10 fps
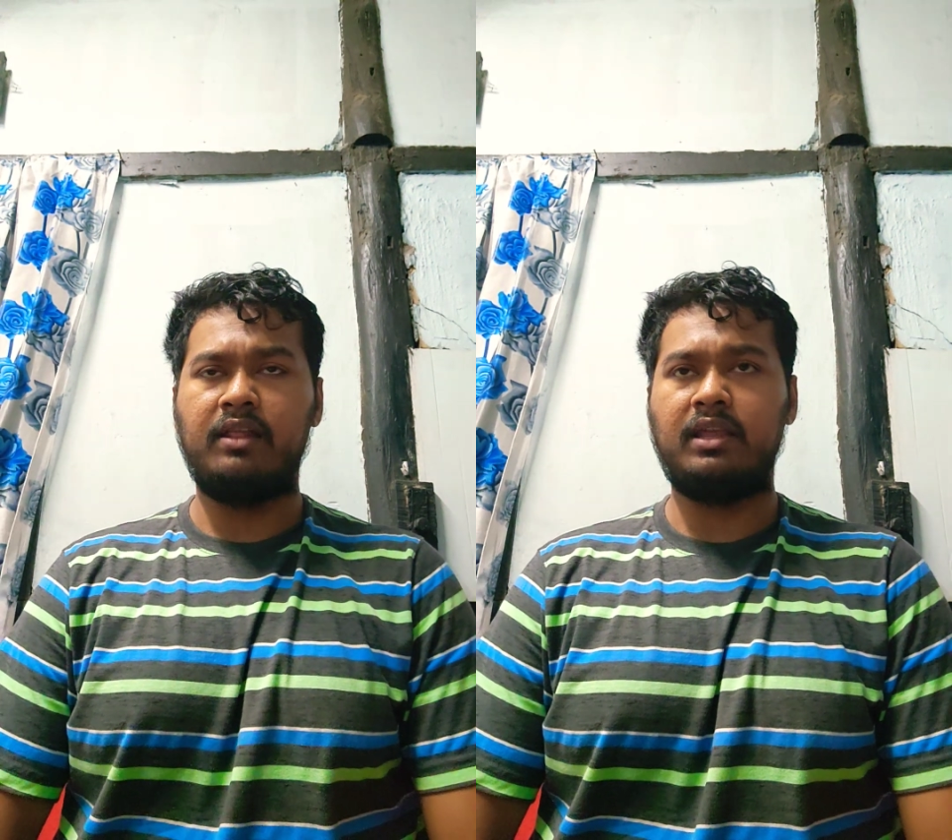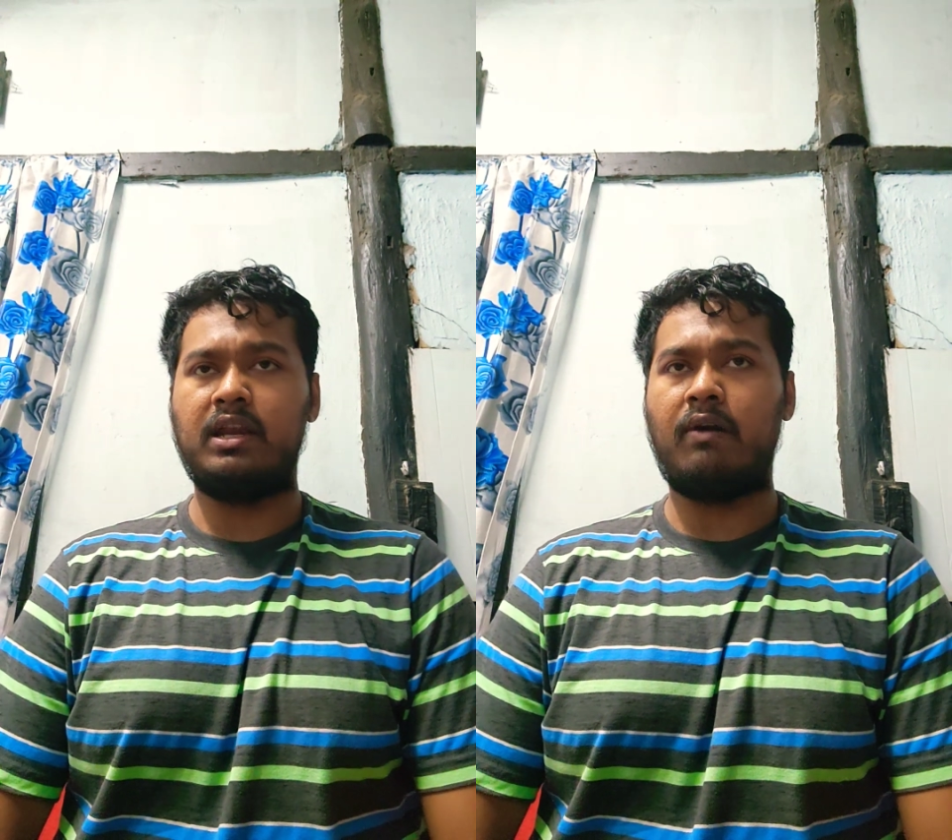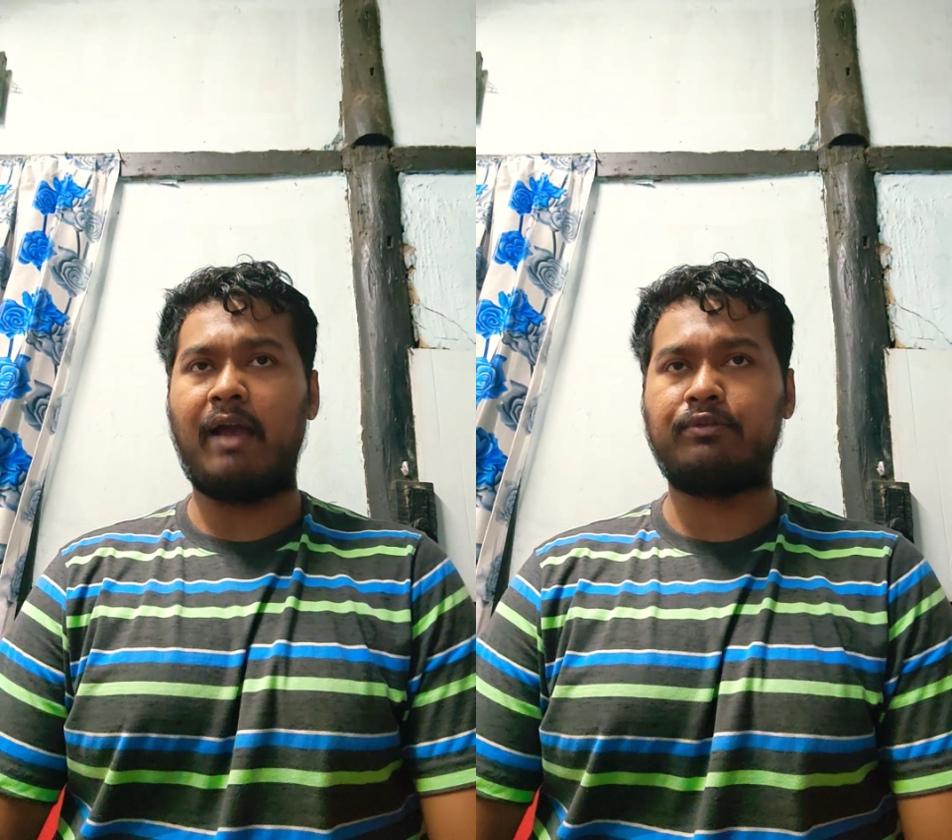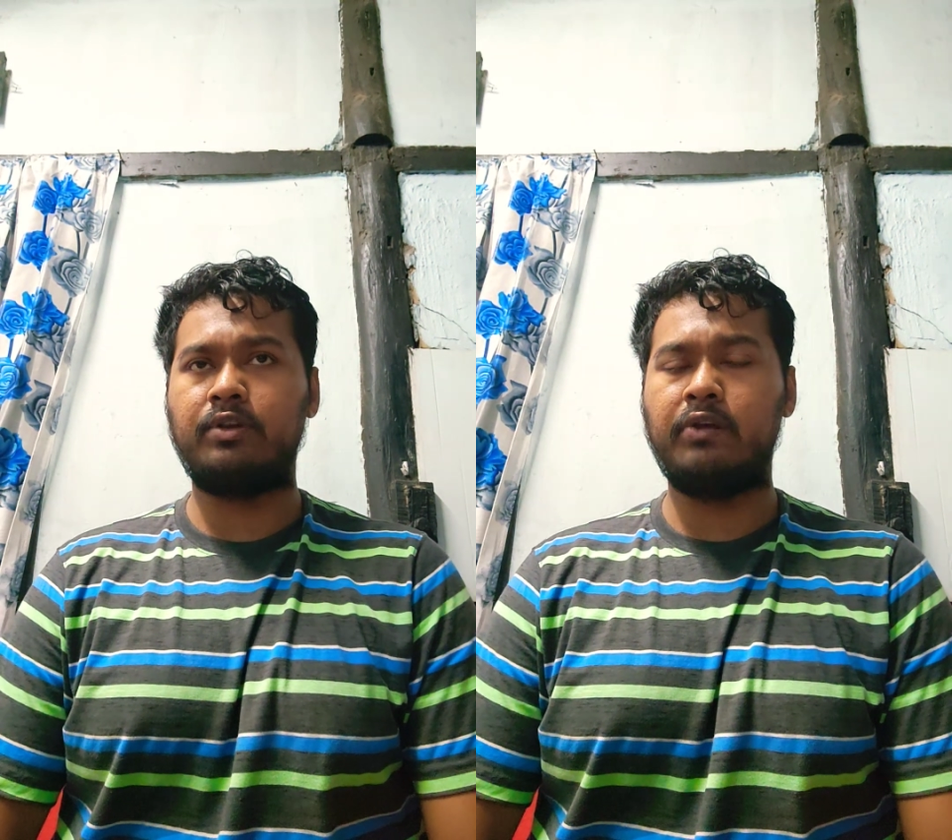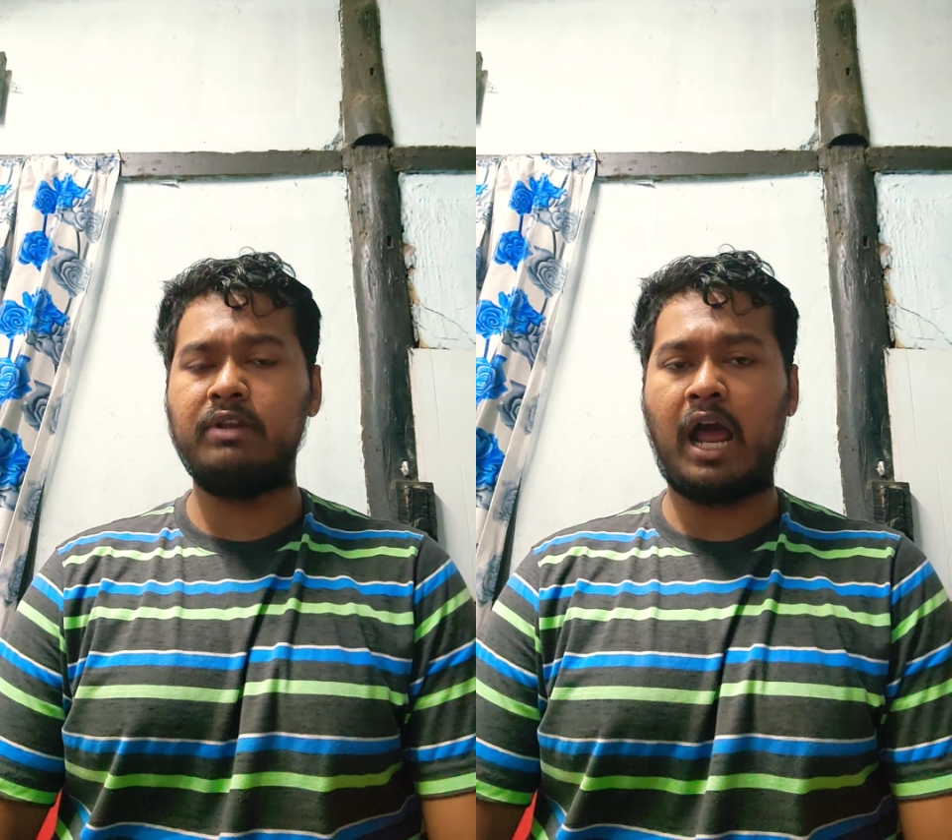that are
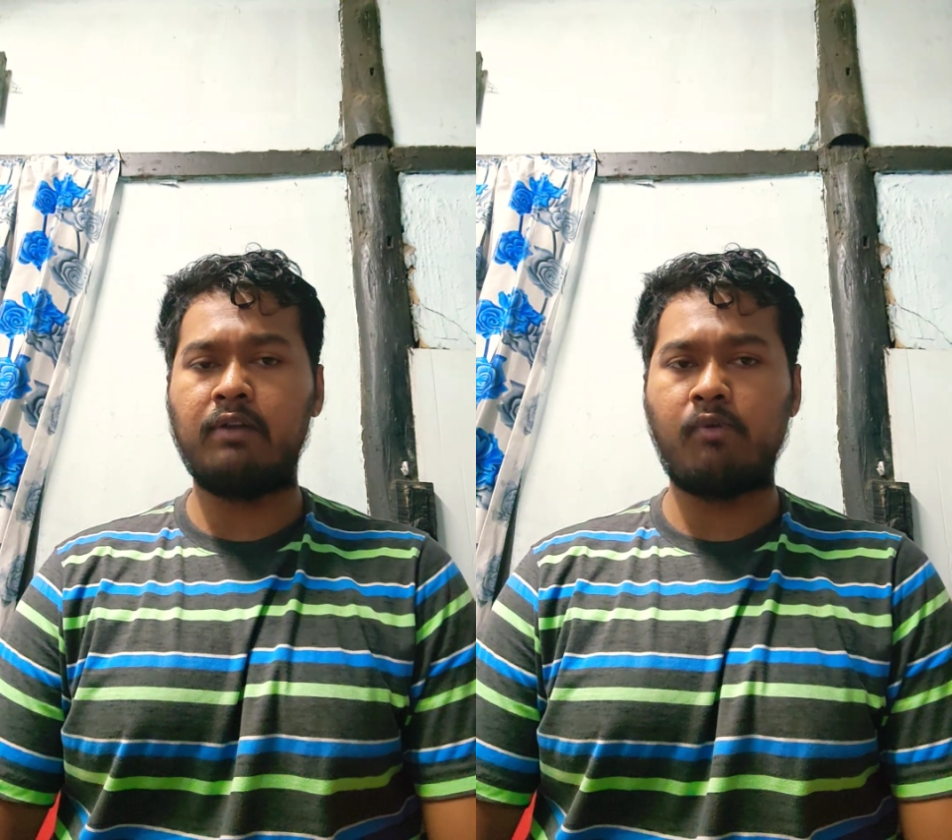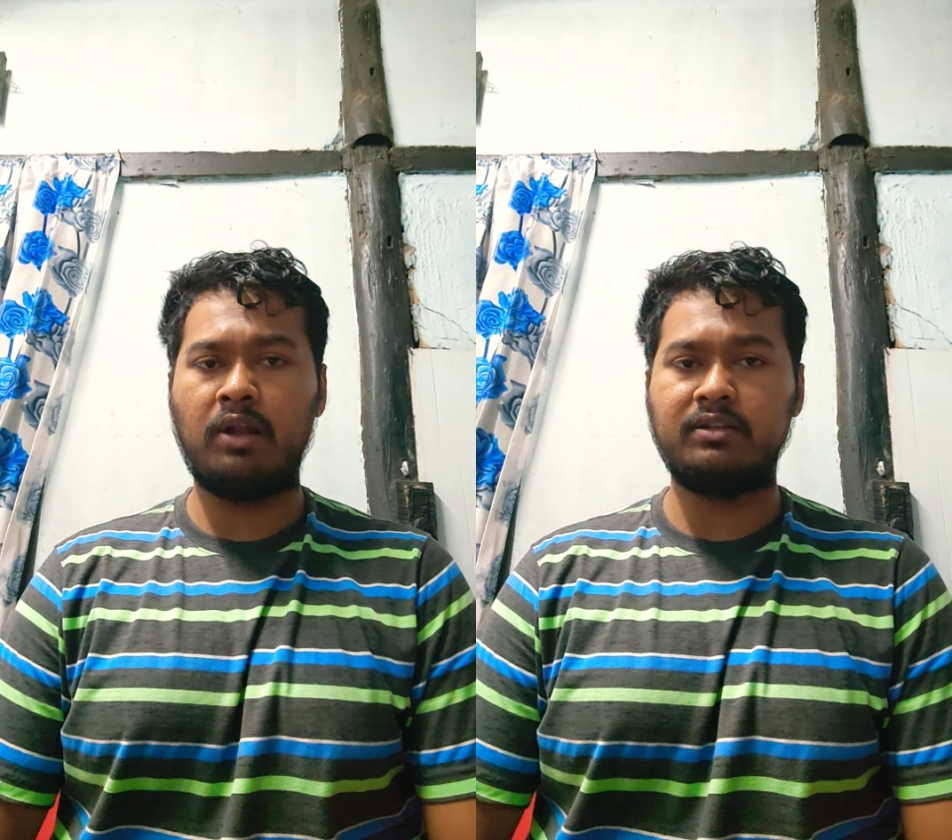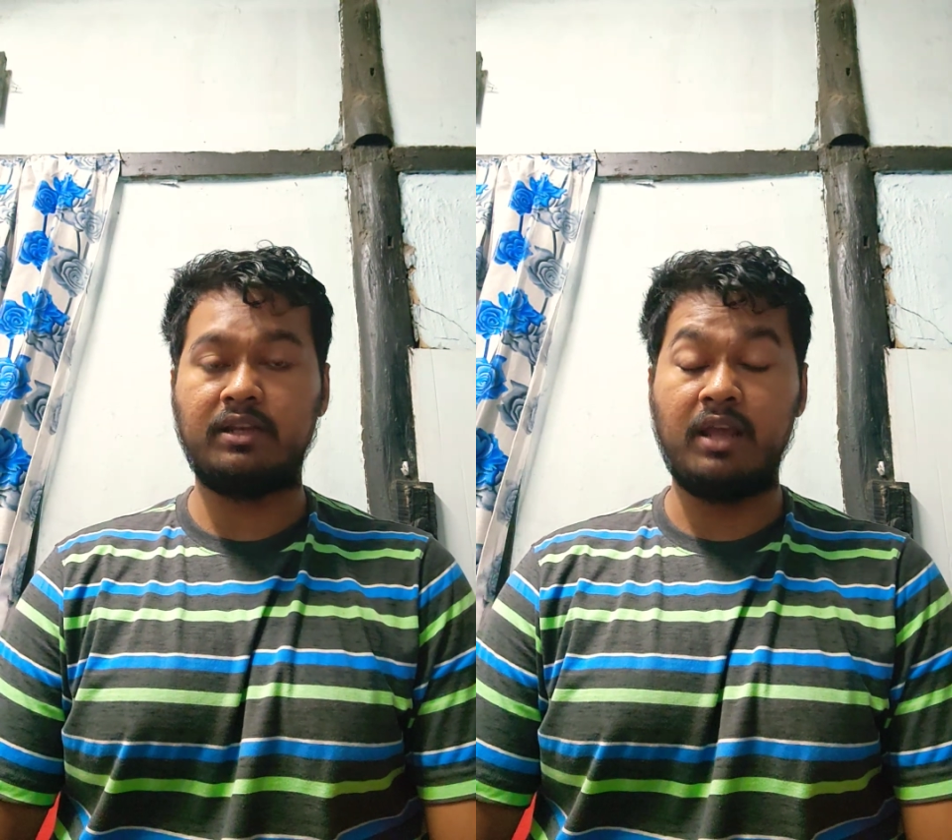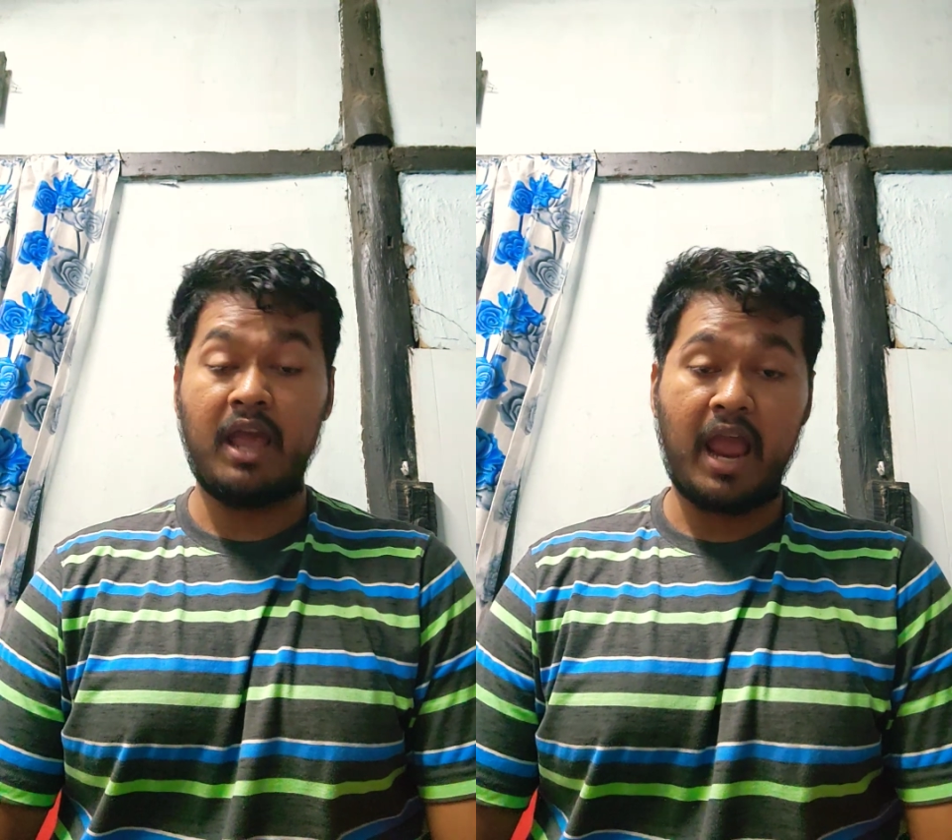absolutely unwanted